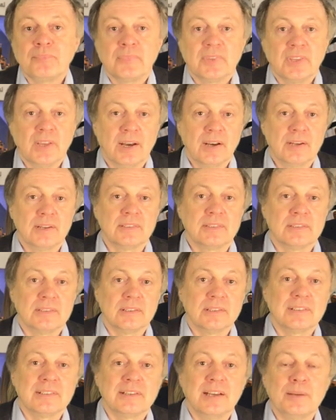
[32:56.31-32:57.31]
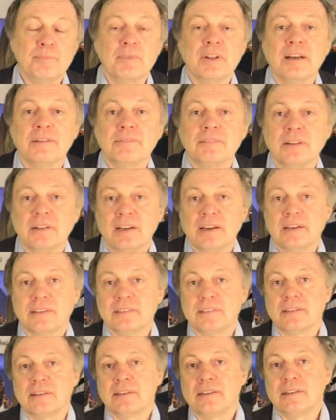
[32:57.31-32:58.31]
Yeah, it's the same level
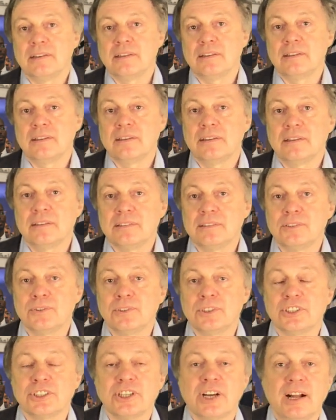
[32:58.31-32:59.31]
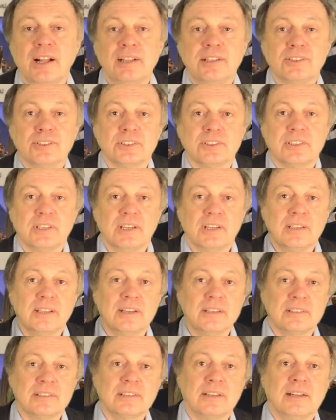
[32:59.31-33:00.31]
as to a child, you say
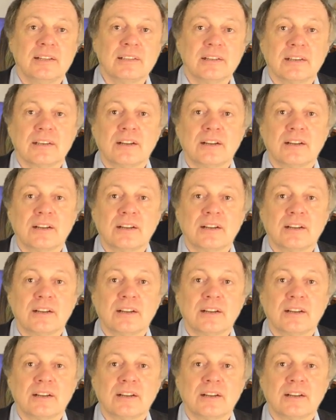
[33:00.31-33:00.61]
there's Santa